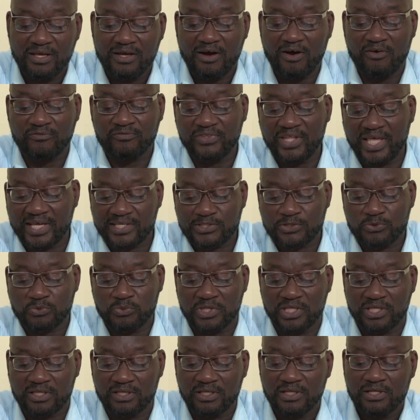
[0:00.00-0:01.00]
of next
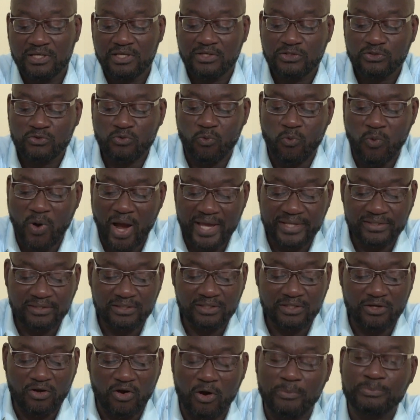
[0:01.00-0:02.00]
week to
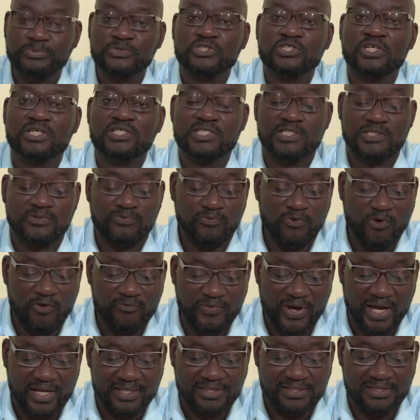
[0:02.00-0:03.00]
widen the options for
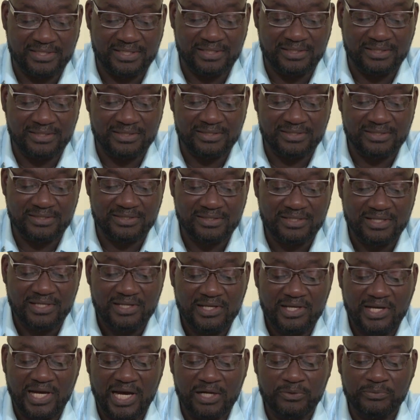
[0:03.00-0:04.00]
vaccines
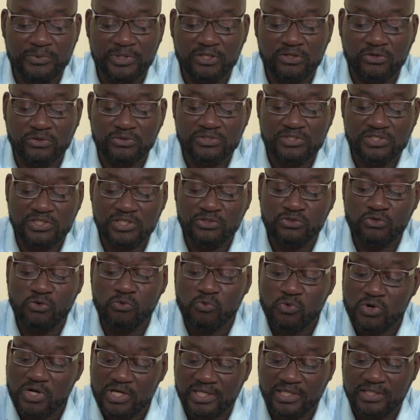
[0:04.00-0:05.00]
and we'll continue
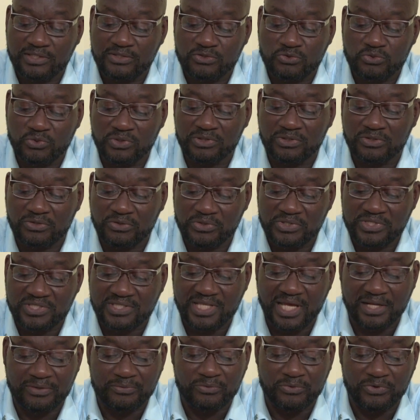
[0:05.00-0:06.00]
working to increase
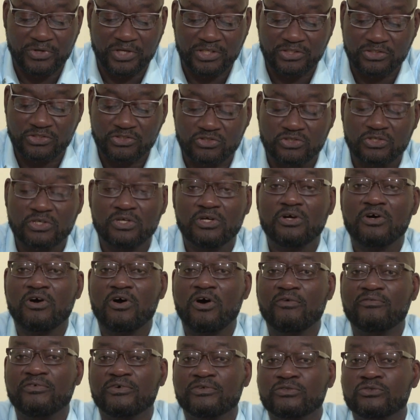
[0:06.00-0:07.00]
that range
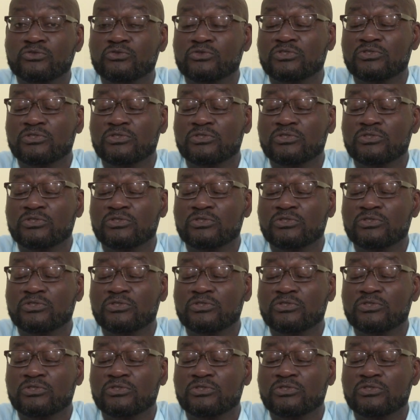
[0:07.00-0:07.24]
of,